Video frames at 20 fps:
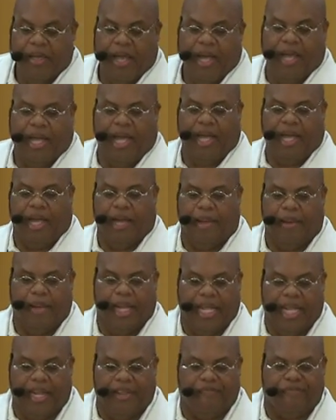
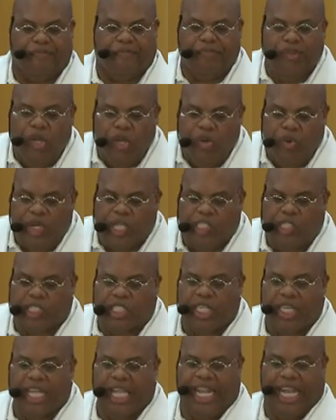It
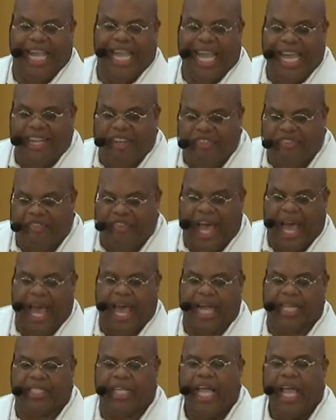influences, it
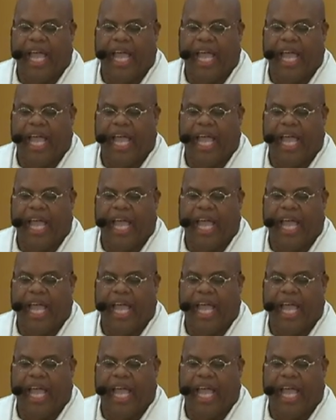edifies,